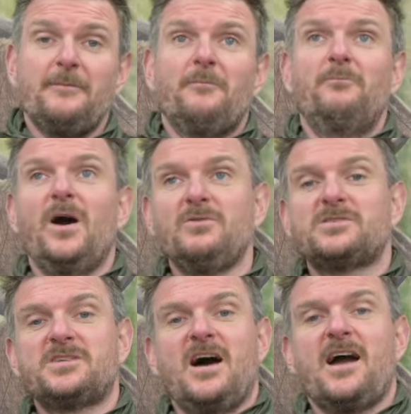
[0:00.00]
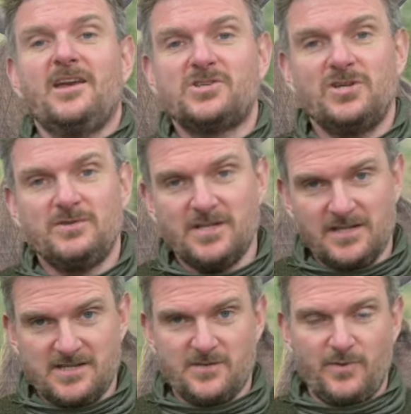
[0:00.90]
Most target shooting
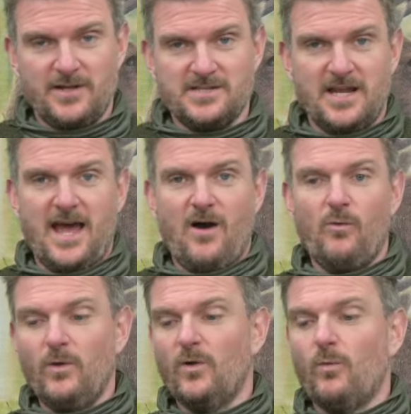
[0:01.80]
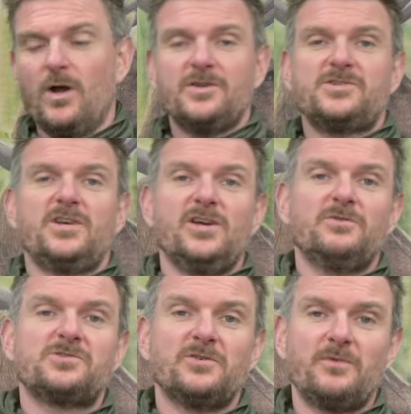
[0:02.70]
disciplines now will want to
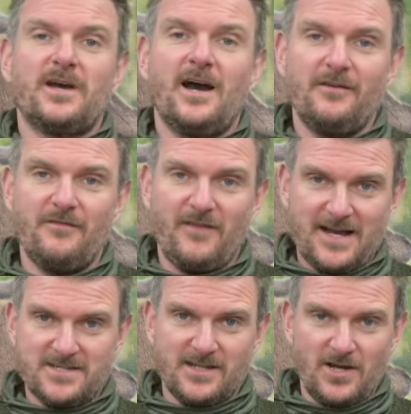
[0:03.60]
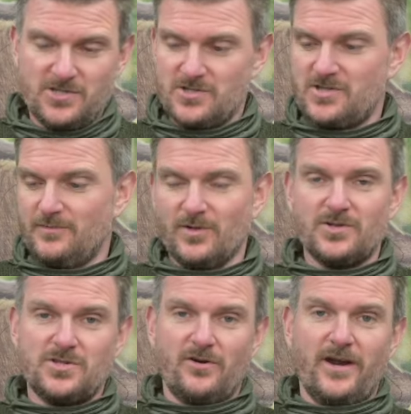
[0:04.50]
use some kind of fast adjustable
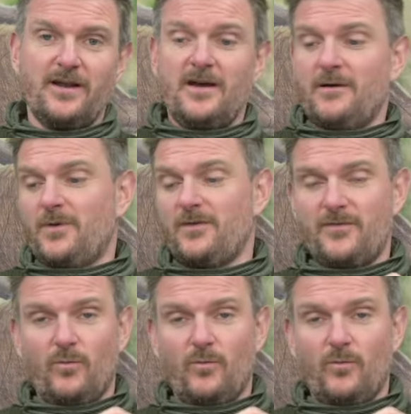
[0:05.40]
turret, both for